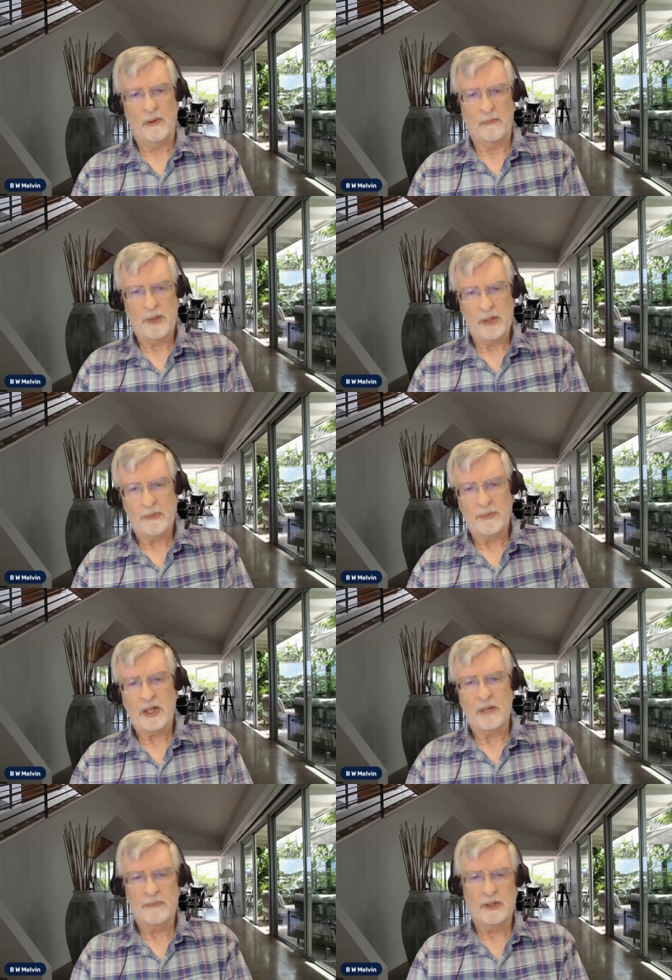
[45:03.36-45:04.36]
People
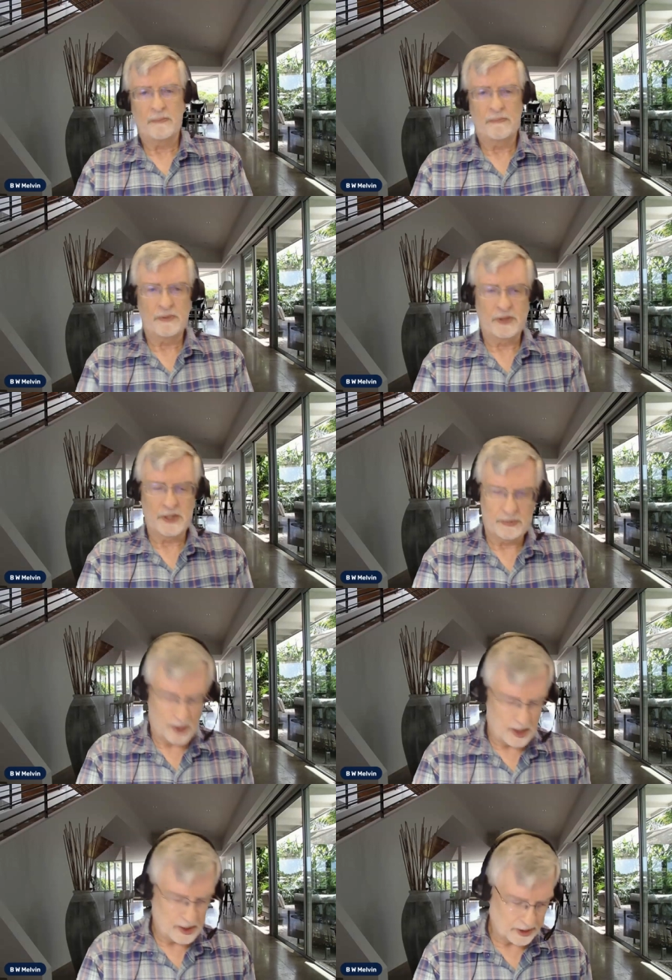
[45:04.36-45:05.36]
become
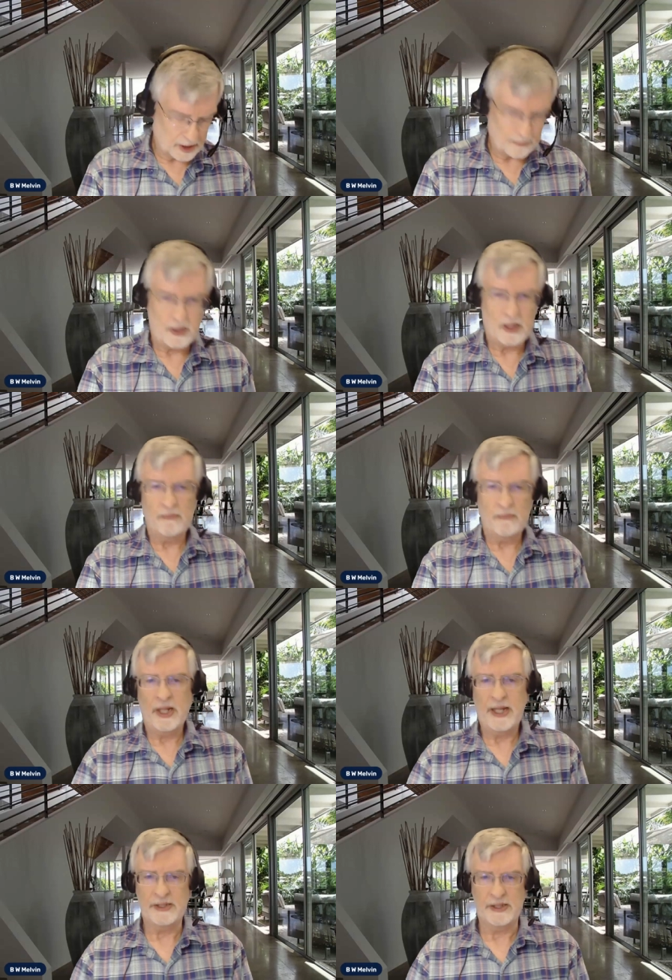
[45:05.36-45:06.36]
despondent. They become
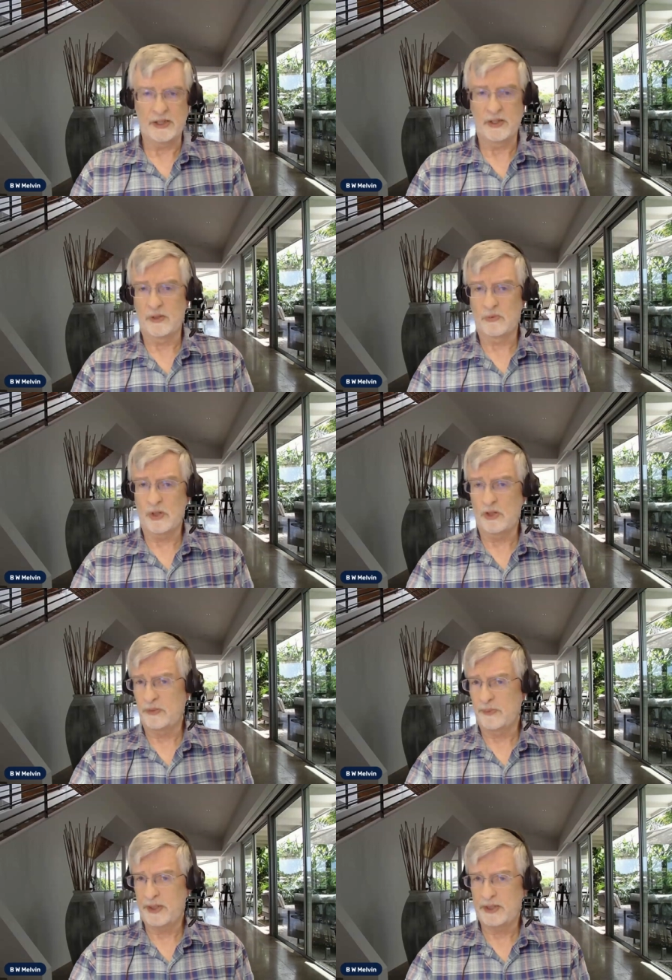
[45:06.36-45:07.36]
lazy. The roads
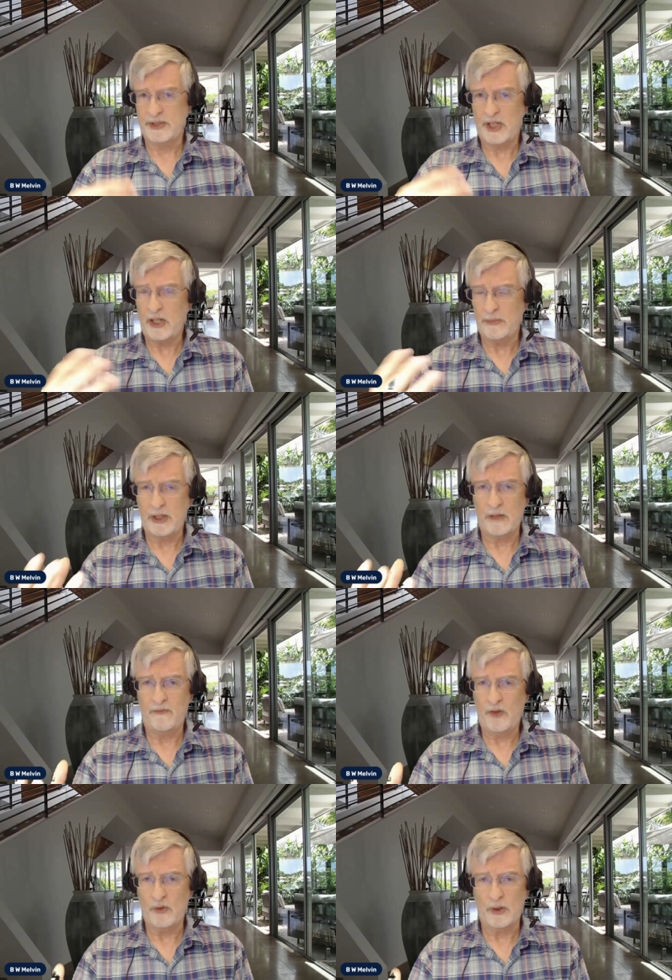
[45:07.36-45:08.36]
suddenly become
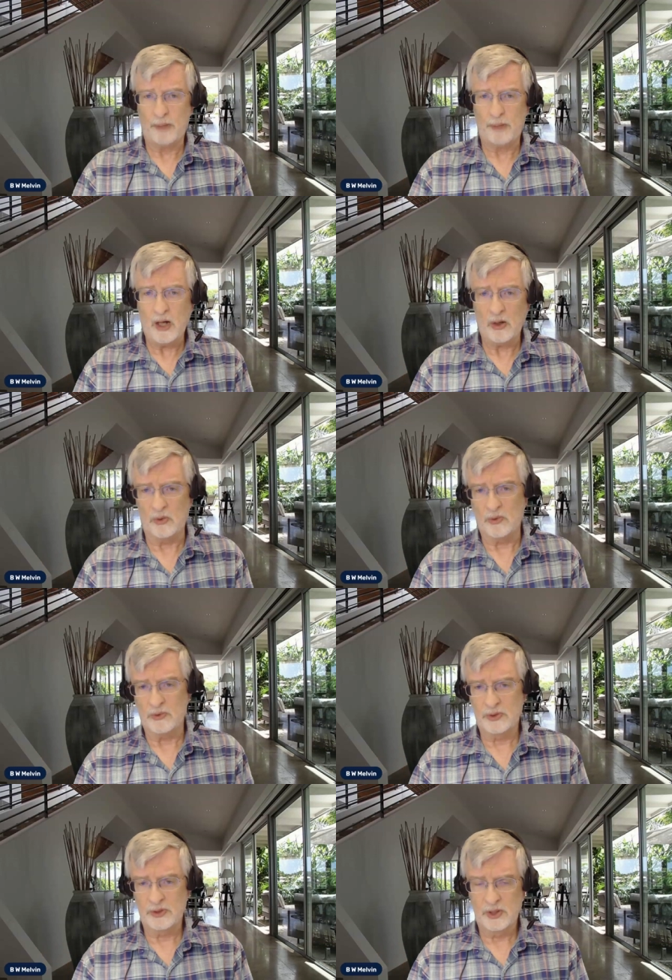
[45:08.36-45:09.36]
filled with
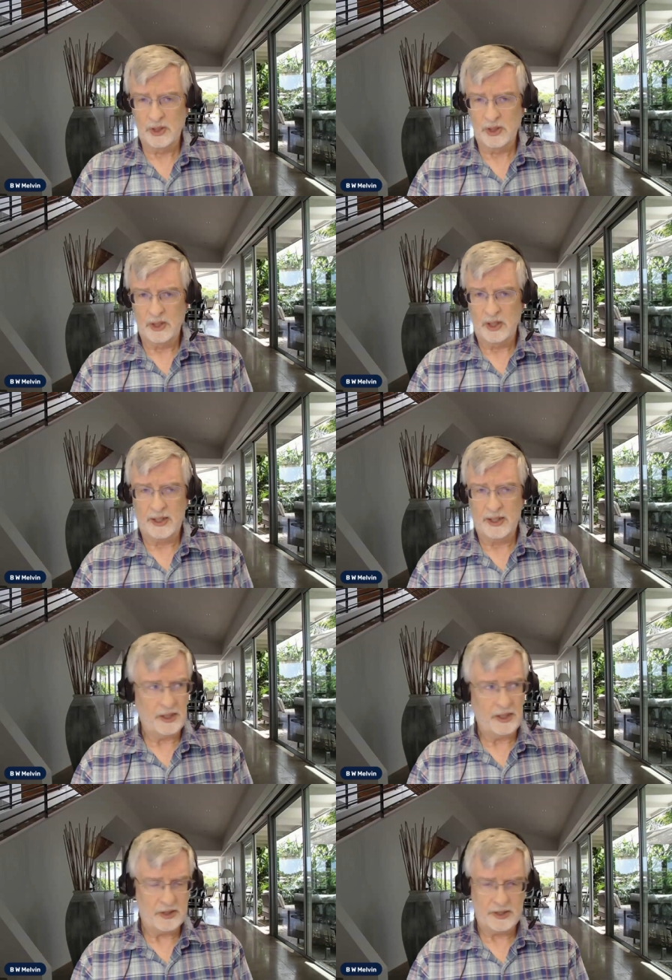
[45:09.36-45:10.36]
potholes. And
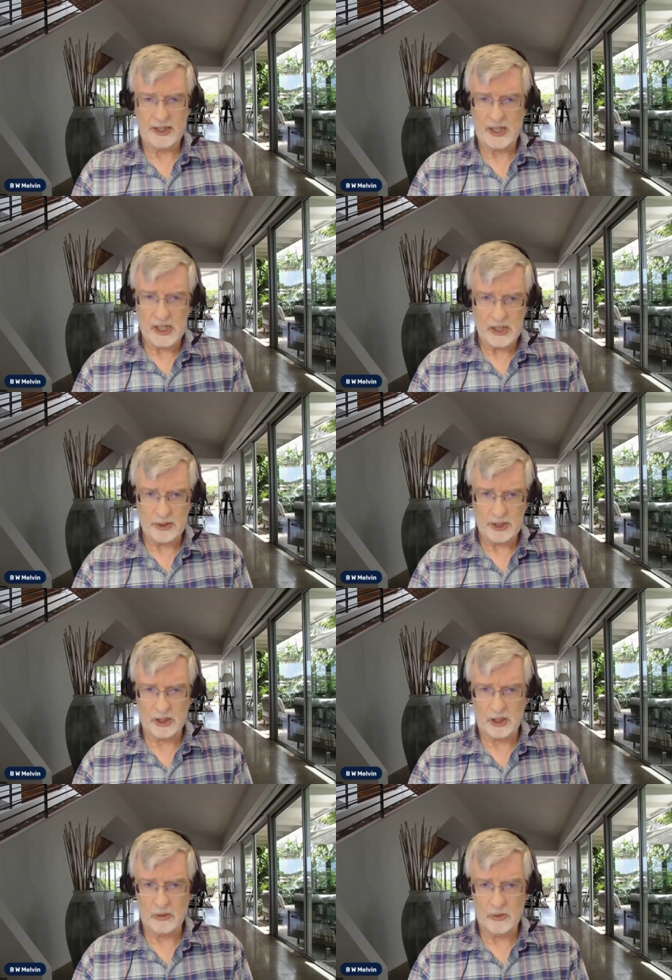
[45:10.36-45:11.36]
interstate highways
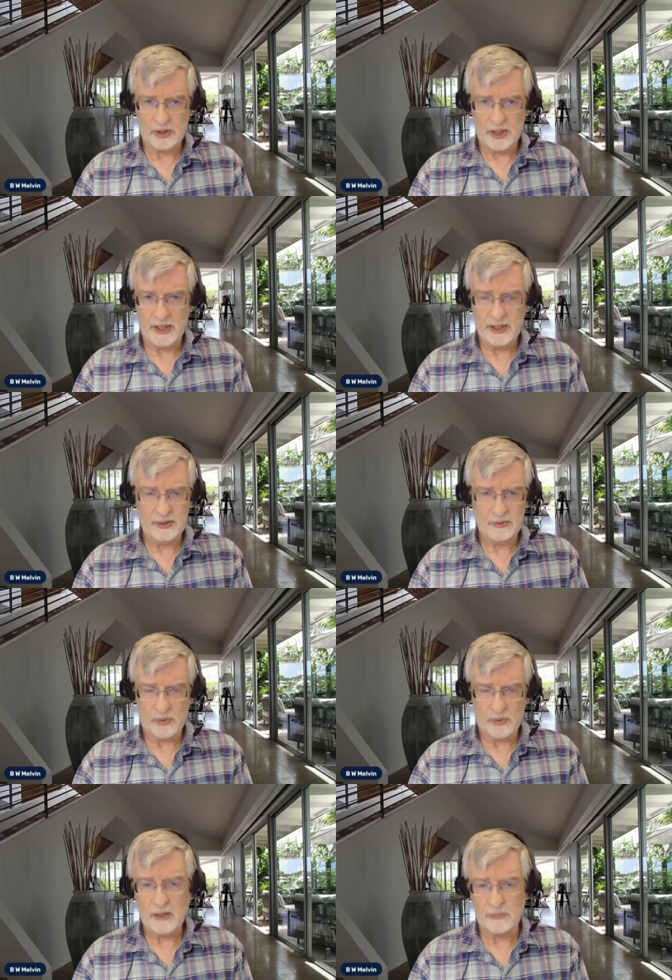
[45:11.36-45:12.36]
are almost
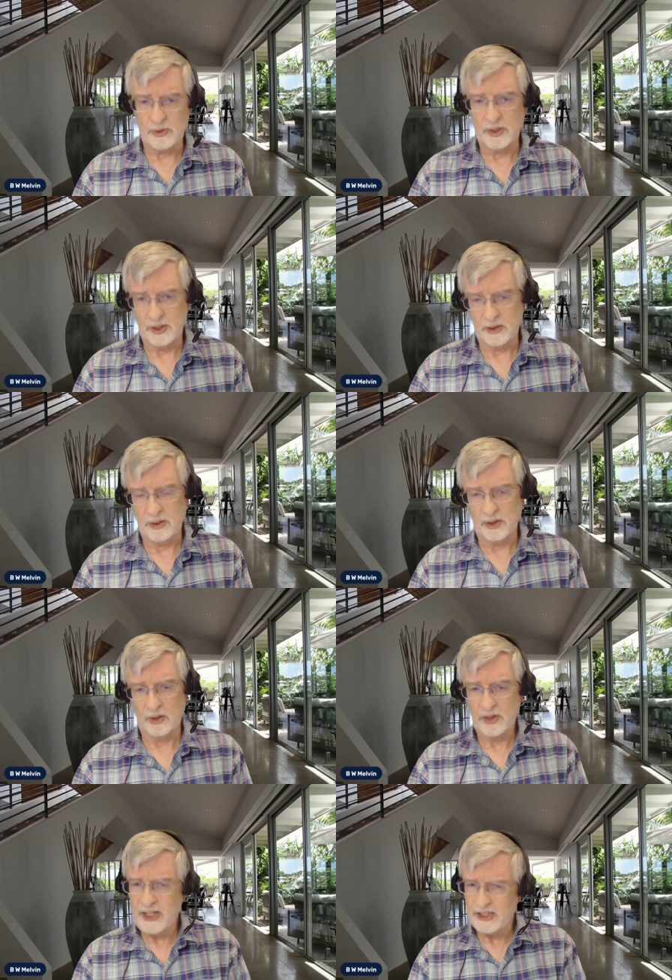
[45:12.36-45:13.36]
unrideable. Any, you know,
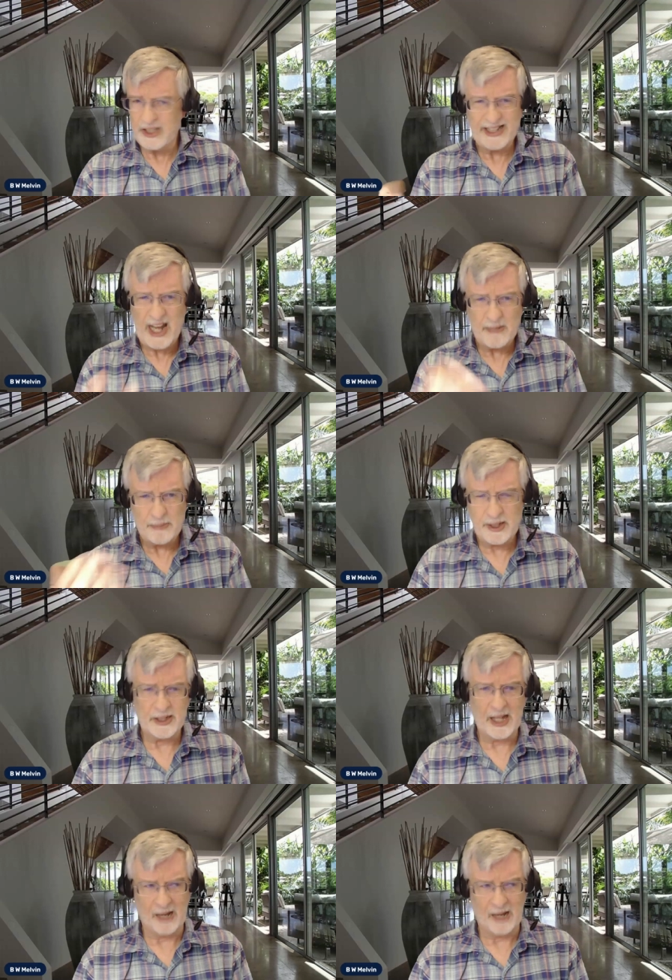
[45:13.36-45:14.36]
things like that begin to
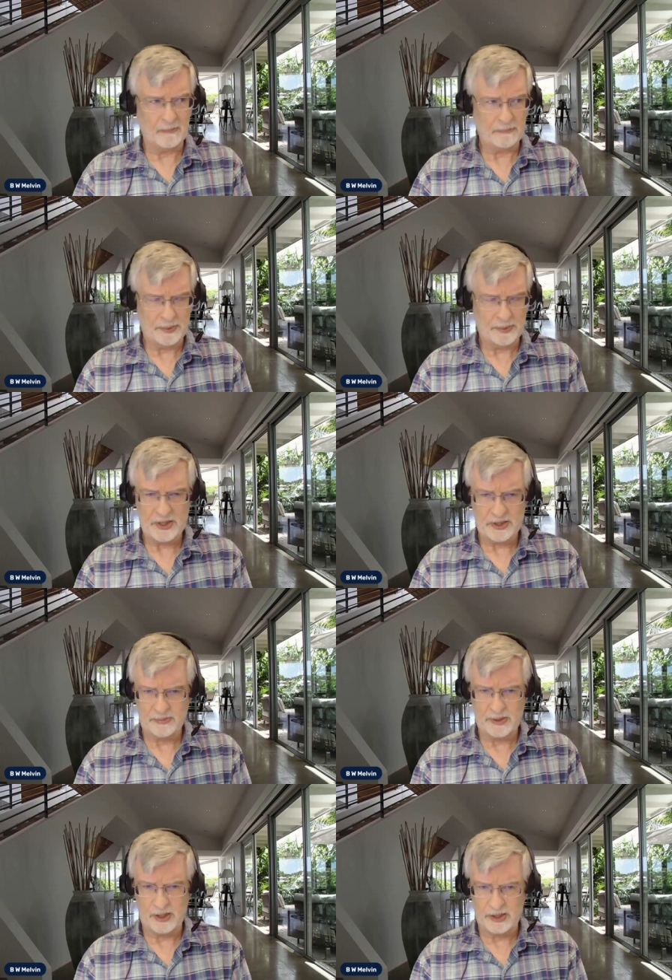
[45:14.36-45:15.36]
happen. Bridges
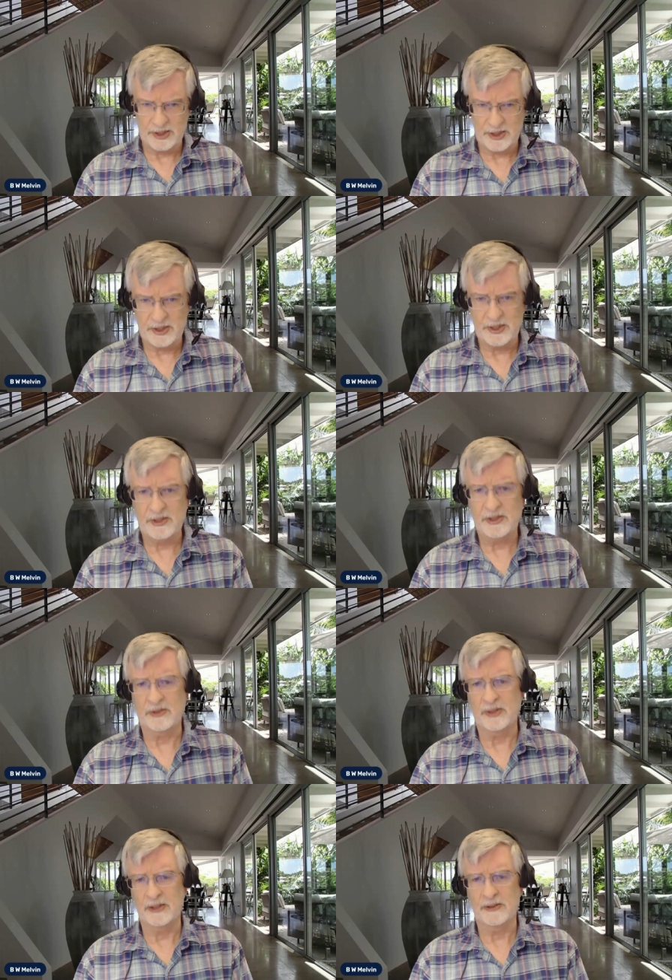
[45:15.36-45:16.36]
start to
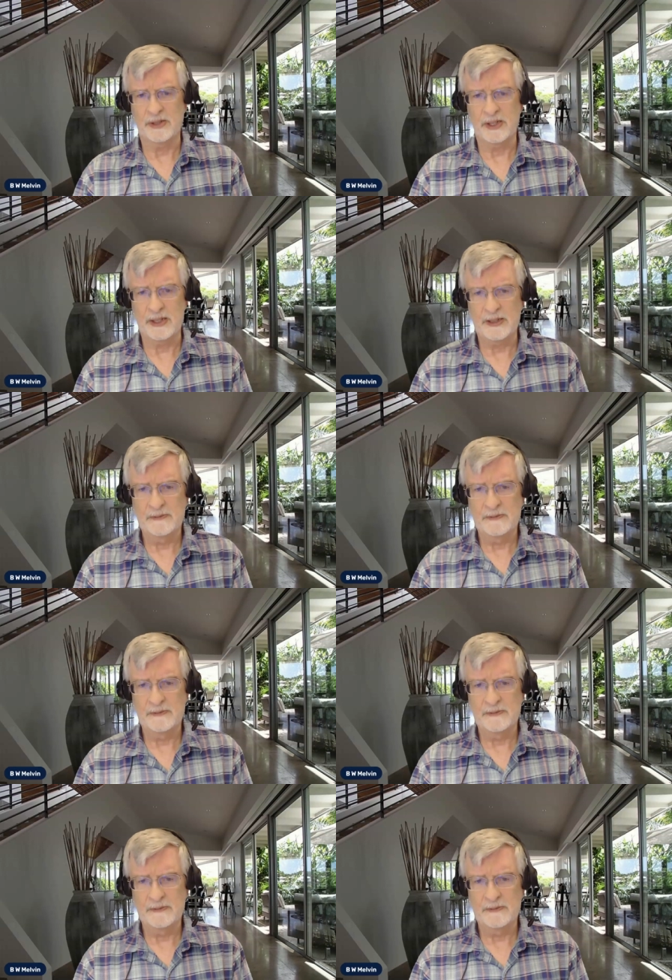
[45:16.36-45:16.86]
deteriorate, okay?